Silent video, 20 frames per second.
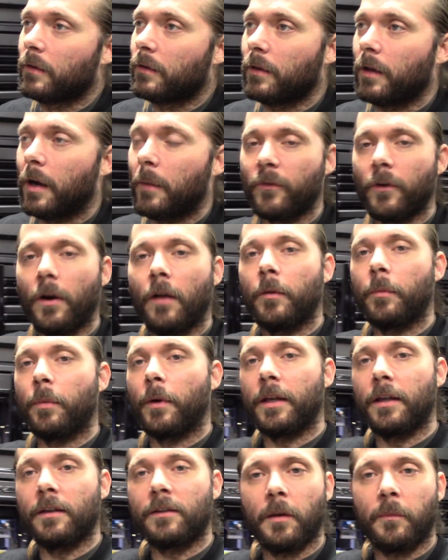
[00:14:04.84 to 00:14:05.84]
up for
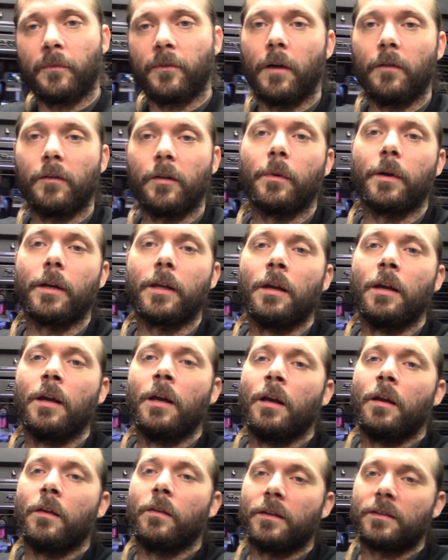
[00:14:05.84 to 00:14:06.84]
everybody, it's up for everybody.
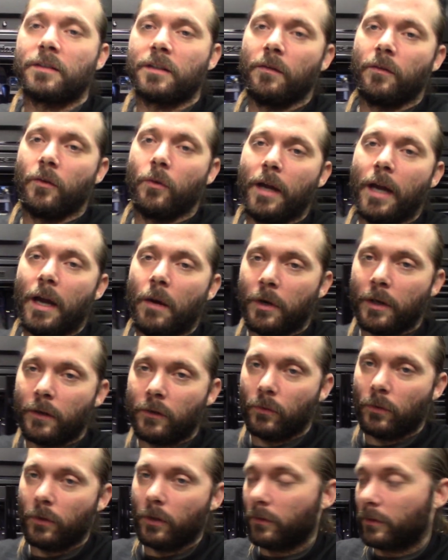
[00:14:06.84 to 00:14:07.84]
This giveaway, I want to
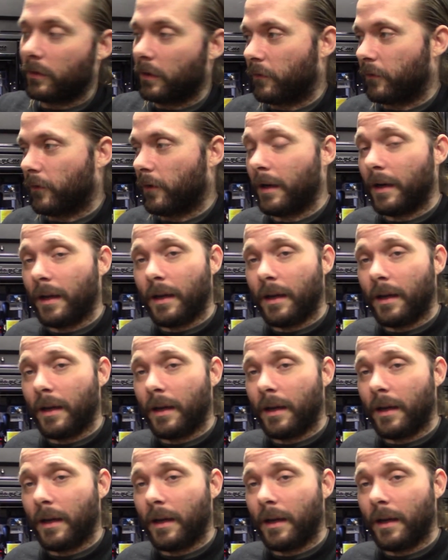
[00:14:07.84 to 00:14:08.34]
do a little different.